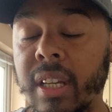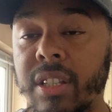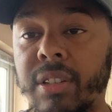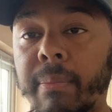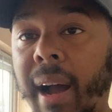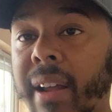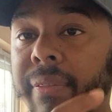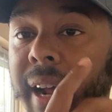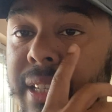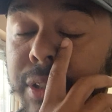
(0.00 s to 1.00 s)
So my
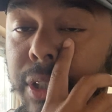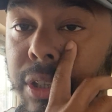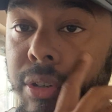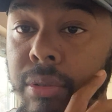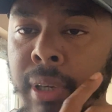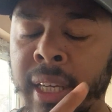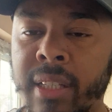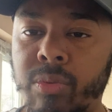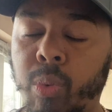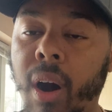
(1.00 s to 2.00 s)
advice to you
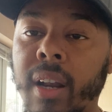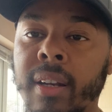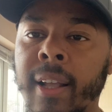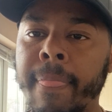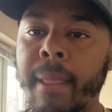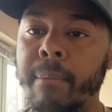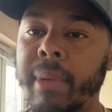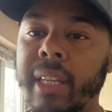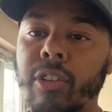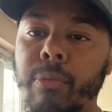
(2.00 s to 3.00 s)
is one,
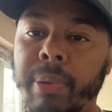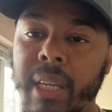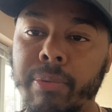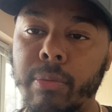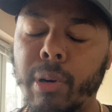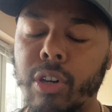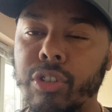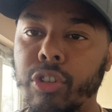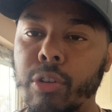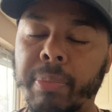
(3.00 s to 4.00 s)
meet new people because
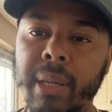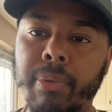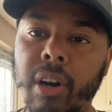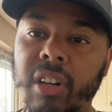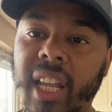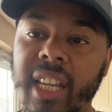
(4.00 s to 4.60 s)
new people are going to